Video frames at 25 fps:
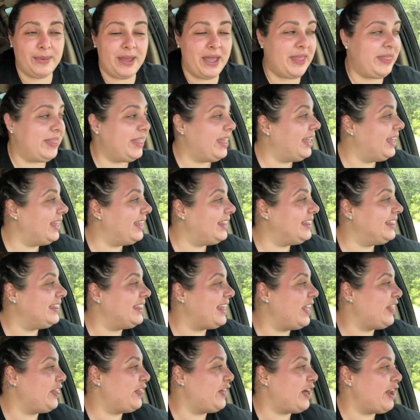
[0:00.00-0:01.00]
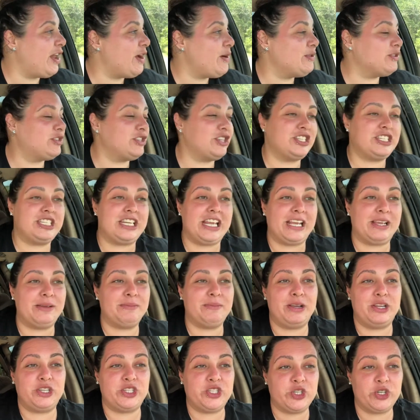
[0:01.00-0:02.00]
And then they thought I was just taking
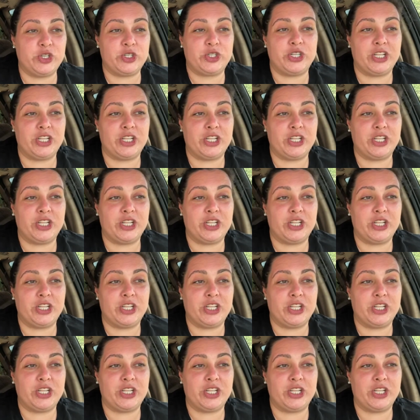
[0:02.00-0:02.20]
my joke